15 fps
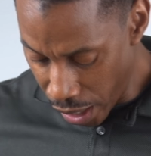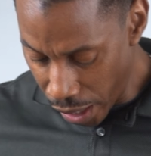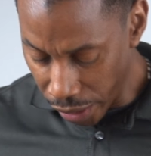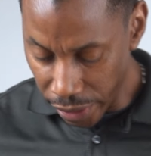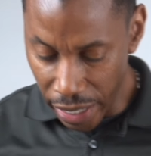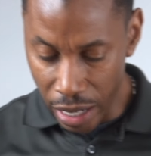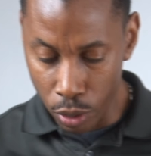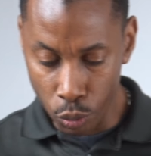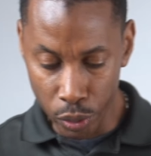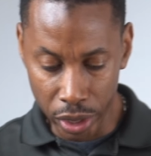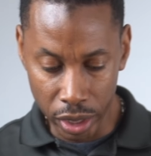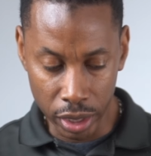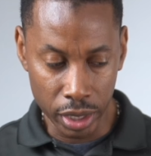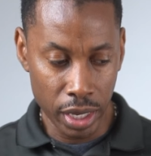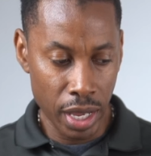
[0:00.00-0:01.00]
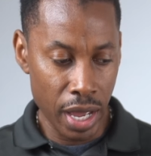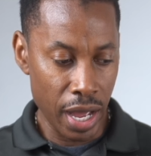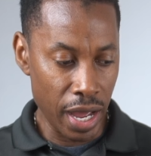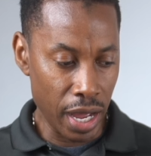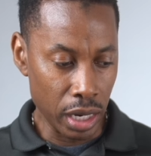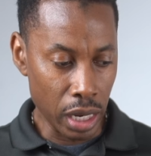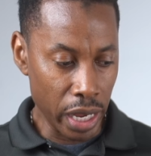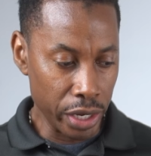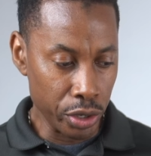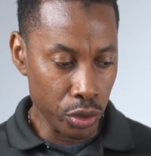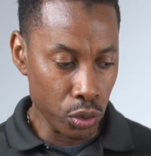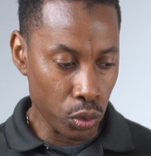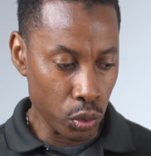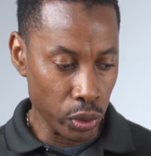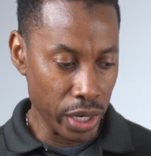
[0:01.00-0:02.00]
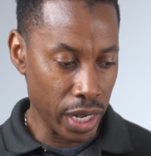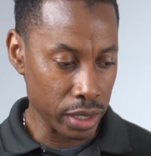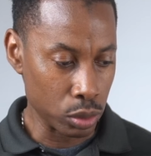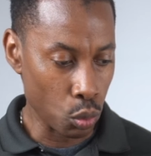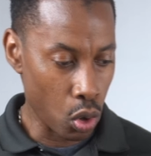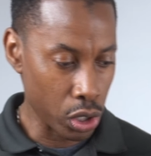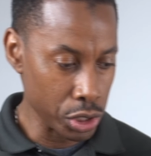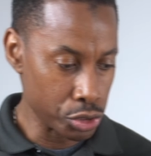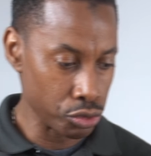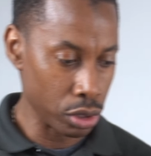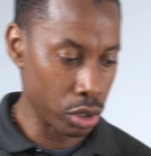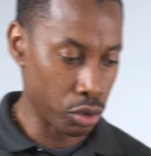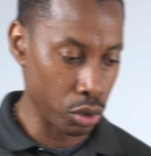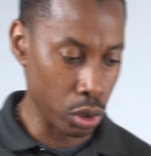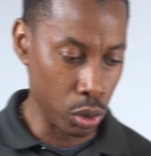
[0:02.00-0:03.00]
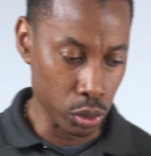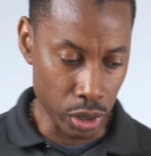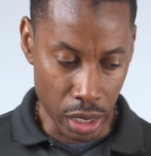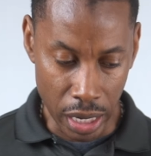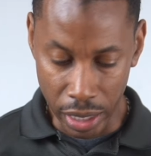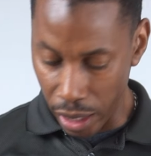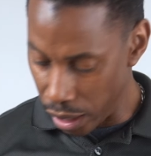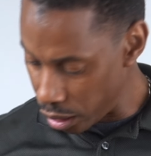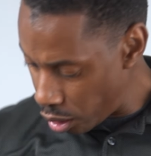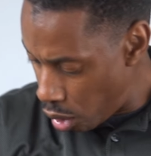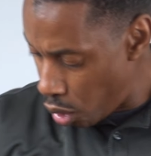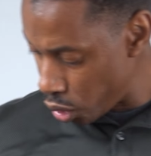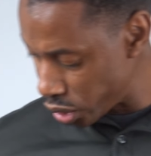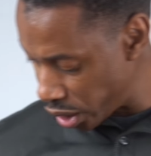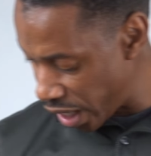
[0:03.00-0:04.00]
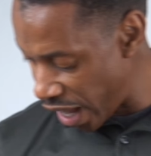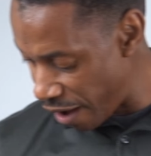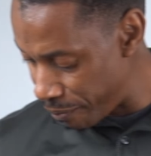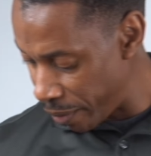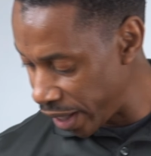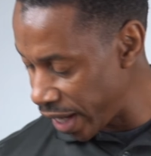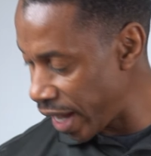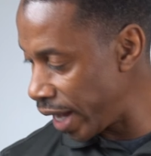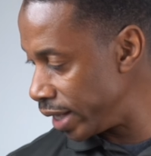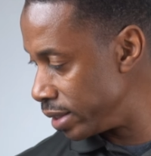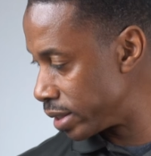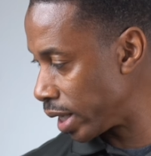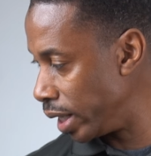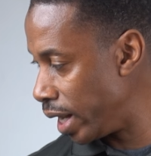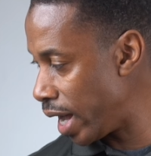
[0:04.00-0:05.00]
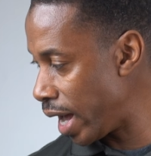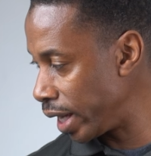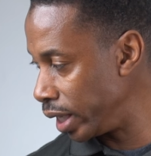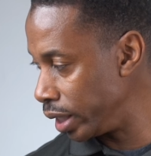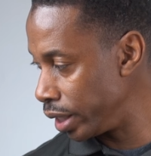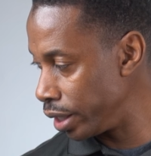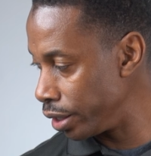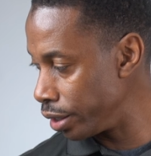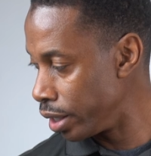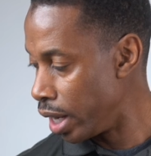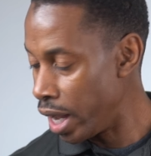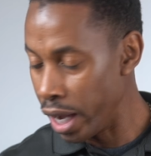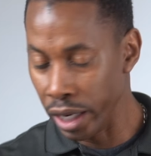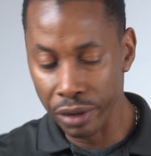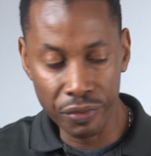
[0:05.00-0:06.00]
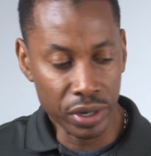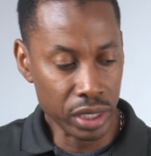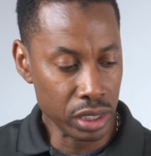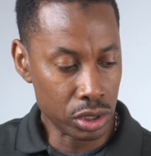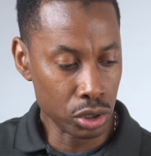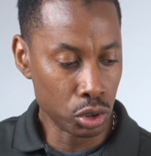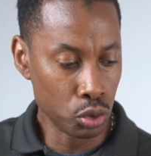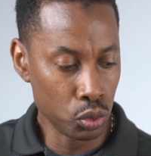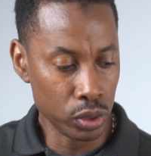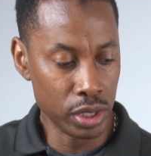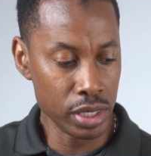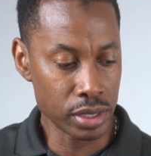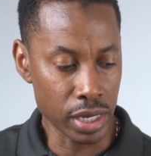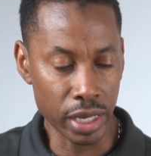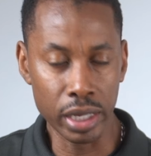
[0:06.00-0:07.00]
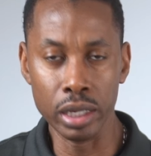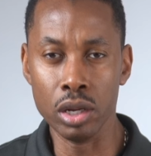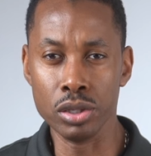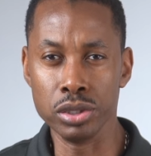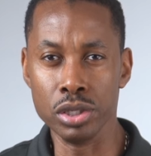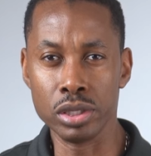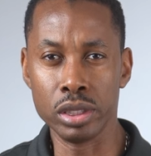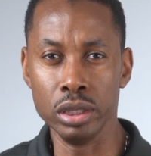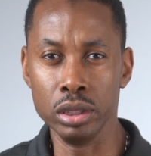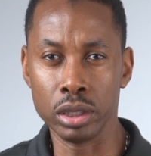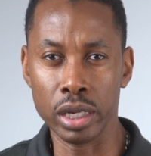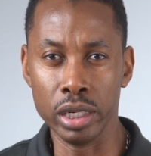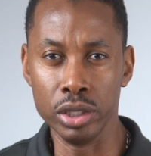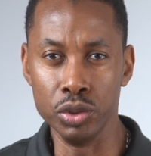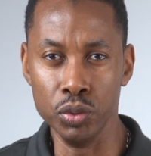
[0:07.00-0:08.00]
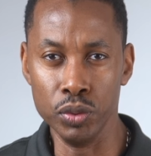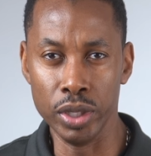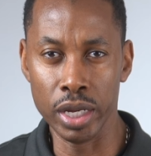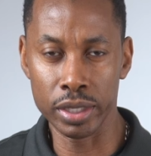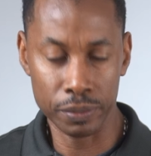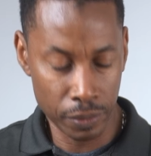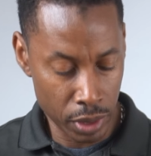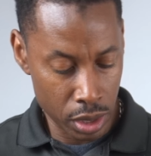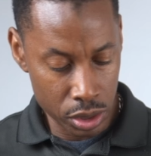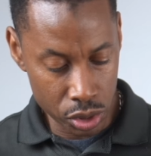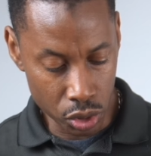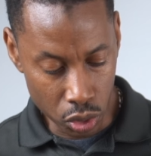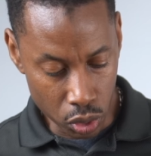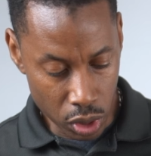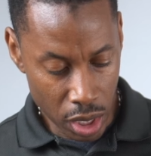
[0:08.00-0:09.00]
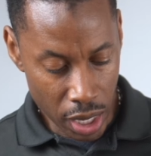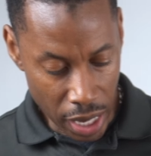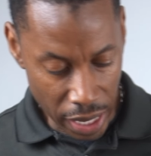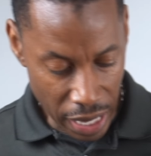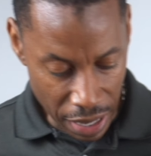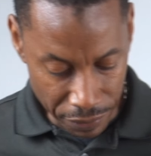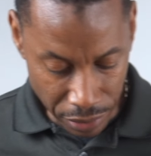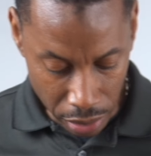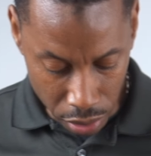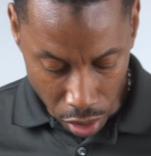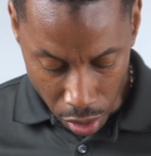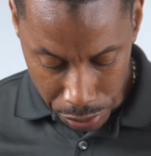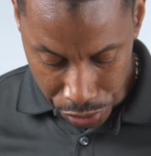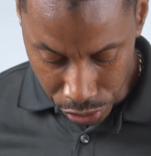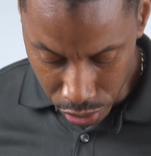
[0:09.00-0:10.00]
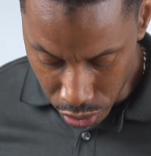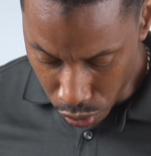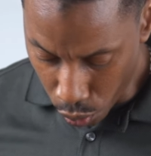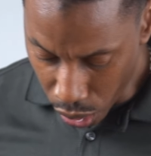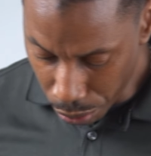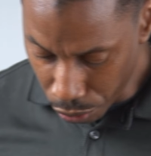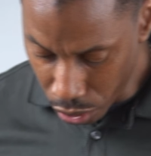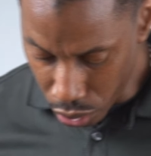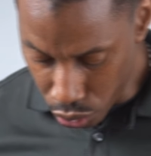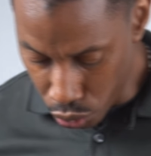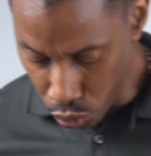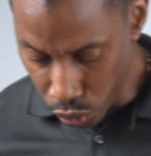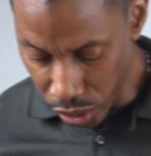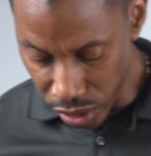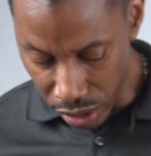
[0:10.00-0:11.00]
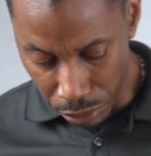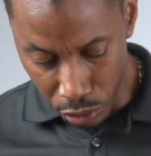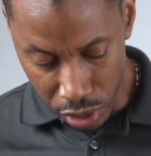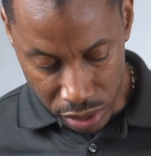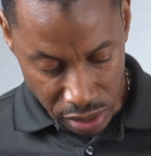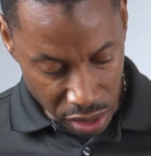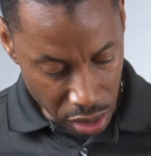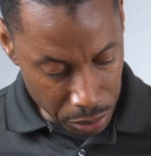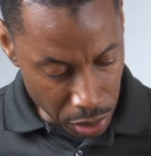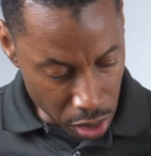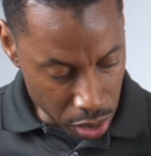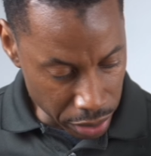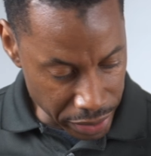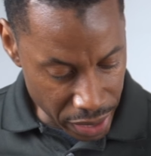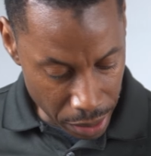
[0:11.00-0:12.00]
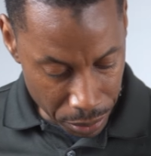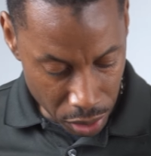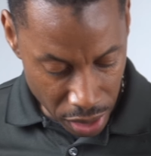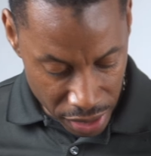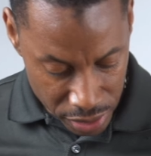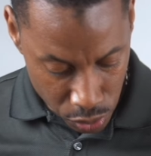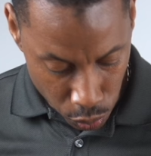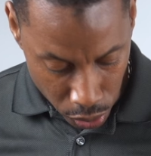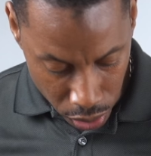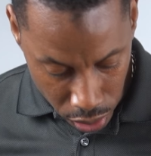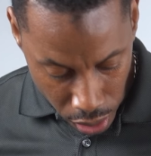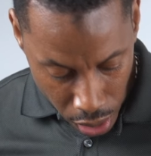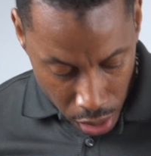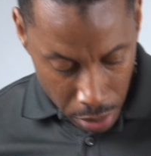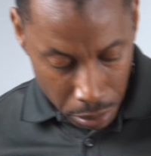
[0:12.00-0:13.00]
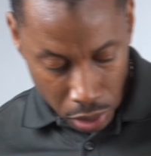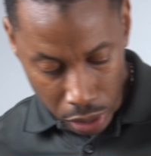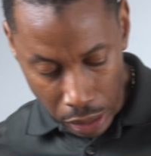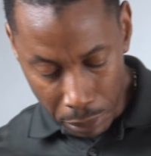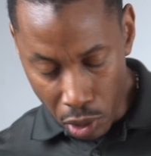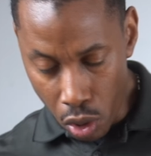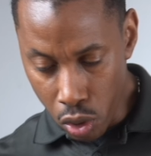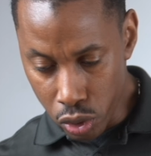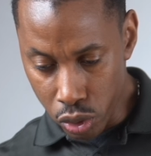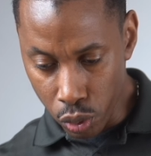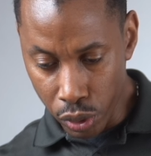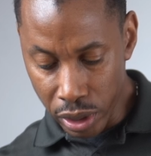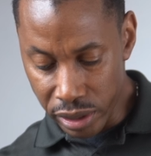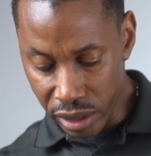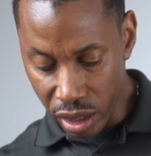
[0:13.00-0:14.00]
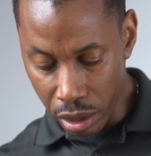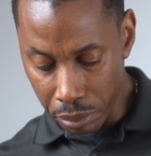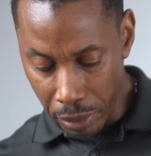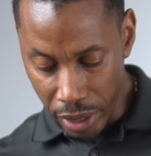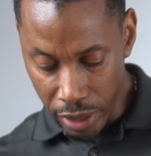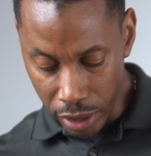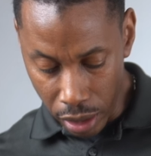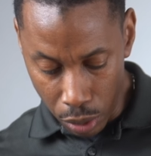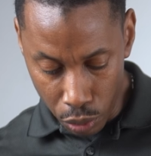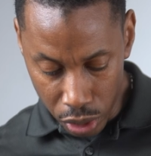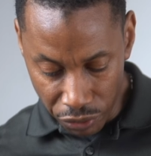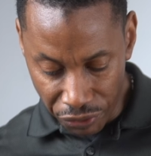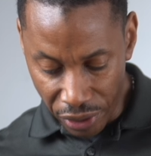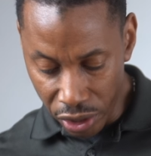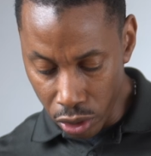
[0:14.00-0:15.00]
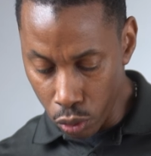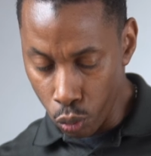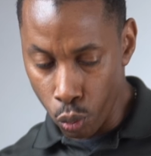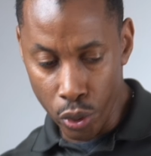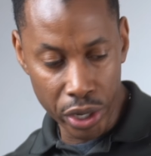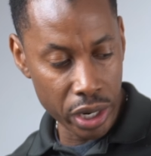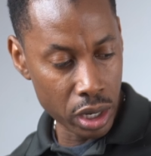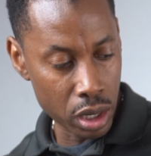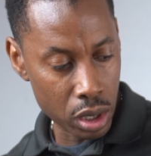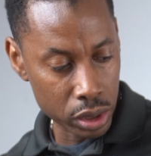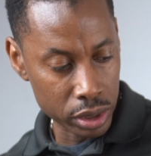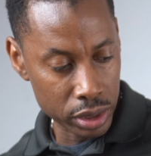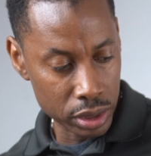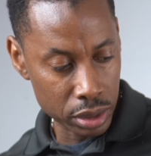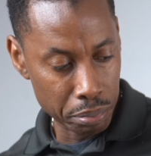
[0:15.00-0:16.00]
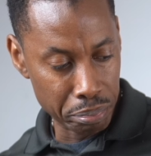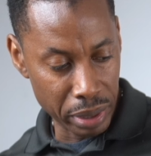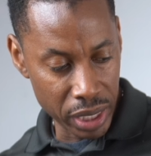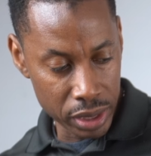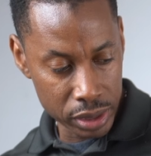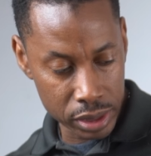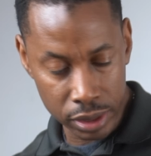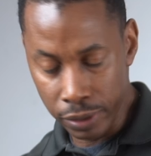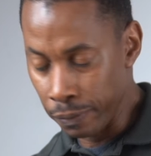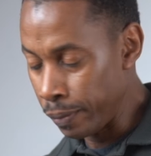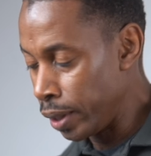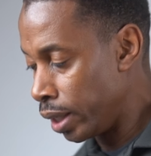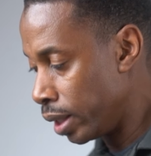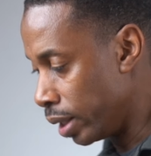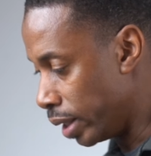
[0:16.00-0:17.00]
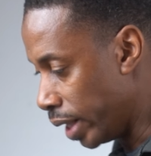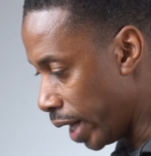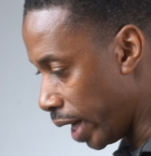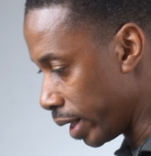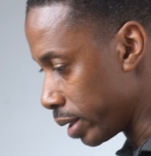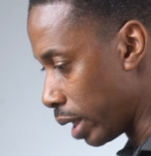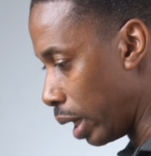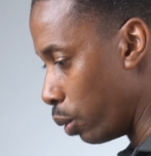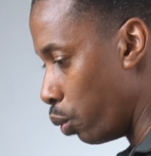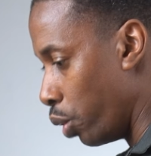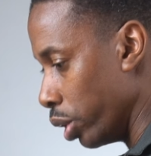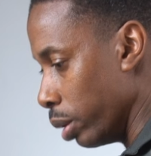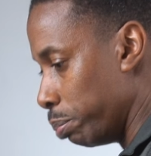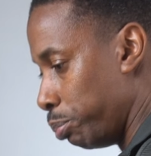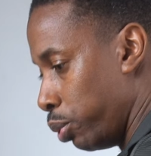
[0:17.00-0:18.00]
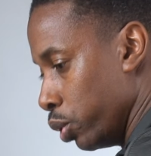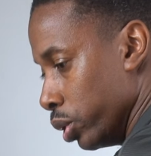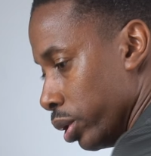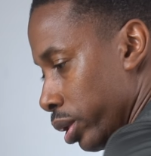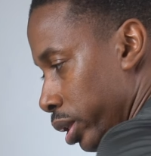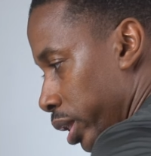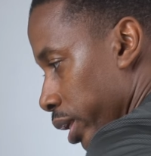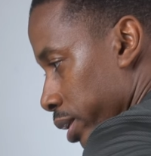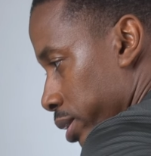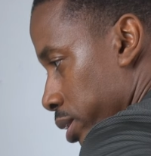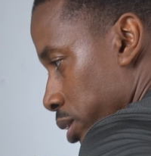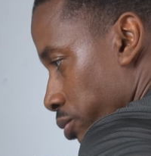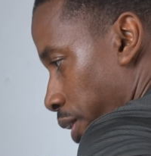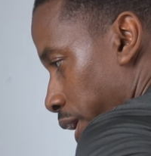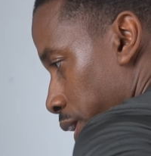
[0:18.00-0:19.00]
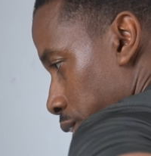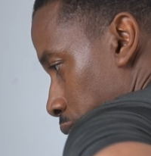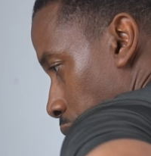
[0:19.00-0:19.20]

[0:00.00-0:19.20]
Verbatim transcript: And that way I, I know that walking through a crowd, I, and I also have my hands kind of hanging here. And if I need to do this, I can also still kind of do that. So I have that option. So what I'm gonna do is I'm gonna set up the other camera as well, but I'm also gonna set up my, I wanna find out where on the belt that I wanna put this right